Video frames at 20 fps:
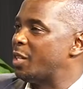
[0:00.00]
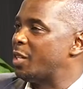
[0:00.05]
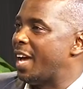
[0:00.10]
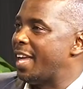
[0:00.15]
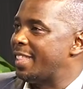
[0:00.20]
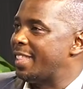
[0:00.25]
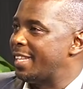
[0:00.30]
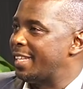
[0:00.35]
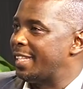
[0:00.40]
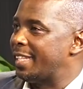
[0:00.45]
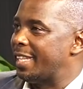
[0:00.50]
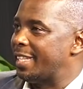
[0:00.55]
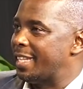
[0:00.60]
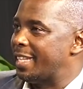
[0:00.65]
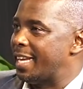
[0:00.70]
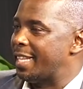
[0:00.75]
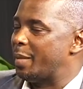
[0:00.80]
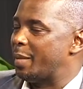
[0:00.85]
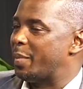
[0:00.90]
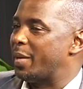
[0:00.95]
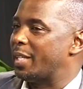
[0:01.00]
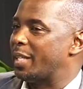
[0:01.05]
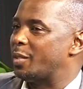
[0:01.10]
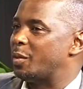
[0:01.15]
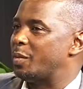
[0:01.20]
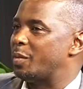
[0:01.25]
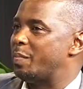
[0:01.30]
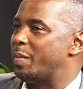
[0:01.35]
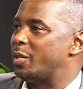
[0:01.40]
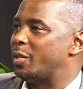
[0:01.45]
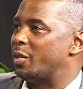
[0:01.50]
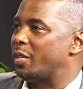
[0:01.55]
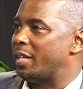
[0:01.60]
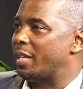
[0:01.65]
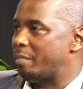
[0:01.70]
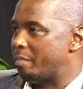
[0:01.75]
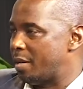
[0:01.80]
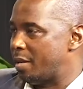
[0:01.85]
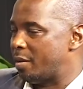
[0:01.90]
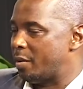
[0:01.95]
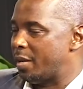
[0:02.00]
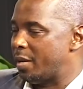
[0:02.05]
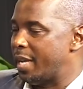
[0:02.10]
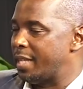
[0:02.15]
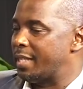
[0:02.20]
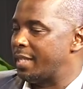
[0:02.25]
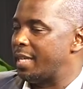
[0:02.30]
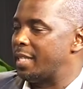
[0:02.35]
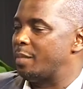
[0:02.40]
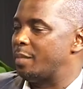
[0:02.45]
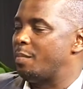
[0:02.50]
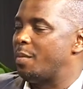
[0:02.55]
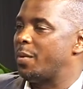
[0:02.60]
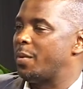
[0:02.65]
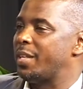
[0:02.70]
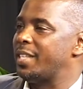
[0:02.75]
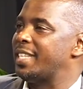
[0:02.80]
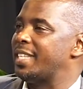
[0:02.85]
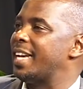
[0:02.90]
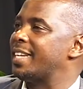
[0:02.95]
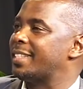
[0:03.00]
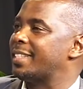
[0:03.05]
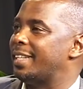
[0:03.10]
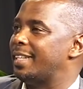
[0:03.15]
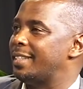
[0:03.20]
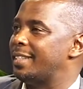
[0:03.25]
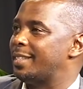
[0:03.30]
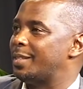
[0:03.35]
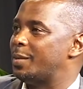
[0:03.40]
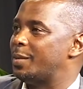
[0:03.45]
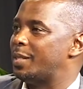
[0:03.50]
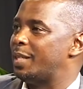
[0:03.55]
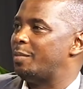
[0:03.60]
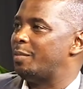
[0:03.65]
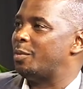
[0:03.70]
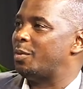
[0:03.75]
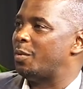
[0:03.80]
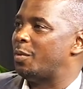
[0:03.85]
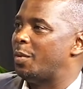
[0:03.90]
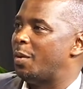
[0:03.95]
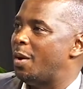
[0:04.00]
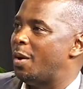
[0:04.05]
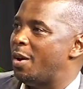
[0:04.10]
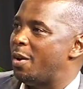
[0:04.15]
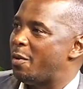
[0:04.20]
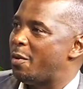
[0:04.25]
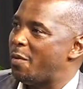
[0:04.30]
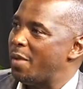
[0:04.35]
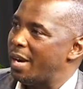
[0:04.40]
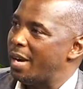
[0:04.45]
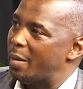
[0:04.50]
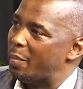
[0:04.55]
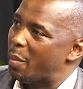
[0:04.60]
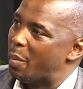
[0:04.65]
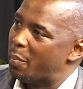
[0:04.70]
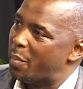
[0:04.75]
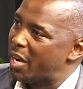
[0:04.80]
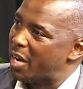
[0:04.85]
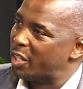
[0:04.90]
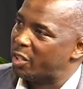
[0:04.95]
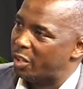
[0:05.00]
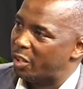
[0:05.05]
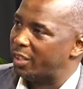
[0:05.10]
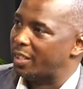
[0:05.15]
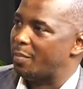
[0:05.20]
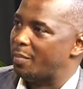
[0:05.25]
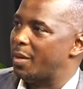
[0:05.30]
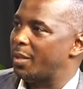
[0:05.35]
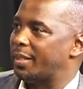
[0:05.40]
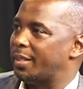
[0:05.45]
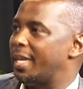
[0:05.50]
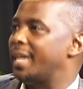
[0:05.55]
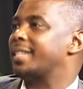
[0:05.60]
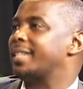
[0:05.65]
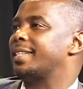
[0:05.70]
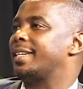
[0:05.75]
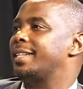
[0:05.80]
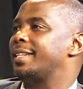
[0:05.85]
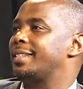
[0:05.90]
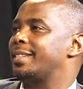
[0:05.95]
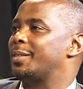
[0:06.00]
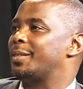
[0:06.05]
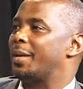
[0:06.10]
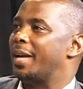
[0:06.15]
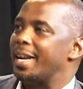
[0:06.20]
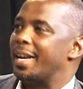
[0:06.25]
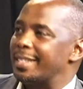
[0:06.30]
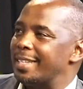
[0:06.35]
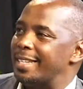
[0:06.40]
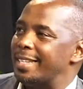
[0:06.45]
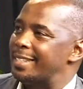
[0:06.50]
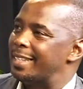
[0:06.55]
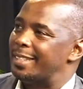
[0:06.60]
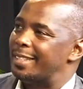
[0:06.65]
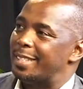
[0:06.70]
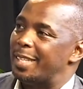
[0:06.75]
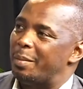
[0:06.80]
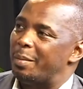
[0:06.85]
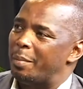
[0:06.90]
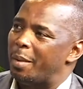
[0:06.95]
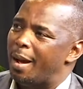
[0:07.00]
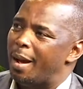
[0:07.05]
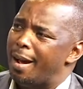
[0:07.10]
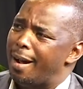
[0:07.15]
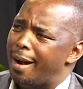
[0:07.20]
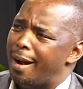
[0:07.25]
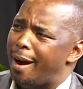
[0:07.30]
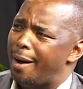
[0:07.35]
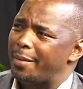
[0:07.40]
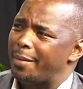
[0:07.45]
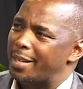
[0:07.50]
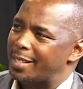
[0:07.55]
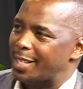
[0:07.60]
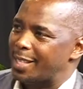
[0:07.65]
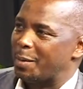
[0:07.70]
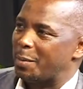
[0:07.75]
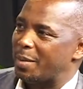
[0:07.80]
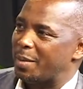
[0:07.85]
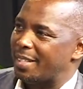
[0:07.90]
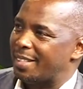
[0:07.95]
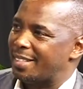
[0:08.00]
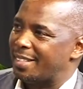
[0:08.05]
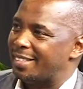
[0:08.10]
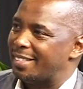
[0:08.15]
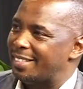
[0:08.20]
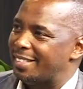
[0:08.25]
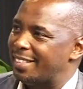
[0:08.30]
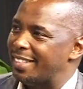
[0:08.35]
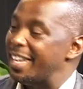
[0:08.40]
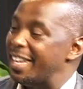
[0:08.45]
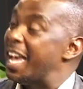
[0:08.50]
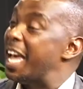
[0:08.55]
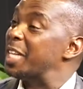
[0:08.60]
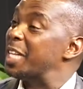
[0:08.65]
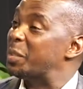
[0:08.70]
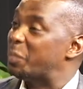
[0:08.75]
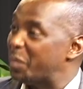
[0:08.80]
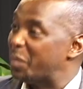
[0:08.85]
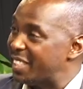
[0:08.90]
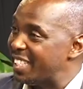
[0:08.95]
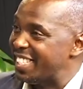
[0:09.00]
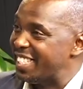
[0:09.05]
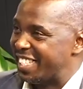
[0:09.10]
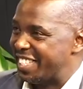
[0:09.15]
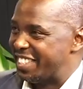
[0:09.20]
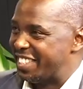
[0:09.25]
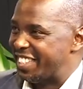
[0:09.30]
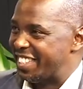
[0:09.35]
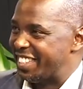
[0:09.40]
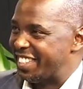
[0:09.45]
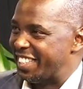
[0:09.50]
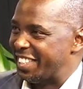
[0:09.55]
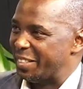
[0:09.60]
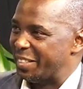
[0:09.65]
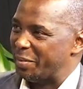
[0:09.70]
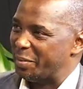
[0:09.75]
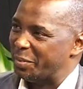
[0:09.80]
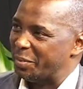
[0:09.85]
I think the other part that you mentioned that me could answer is excellence. You seem to really be passionate about excellence. So excellence and team, how does that work? Especially in a Christian setup.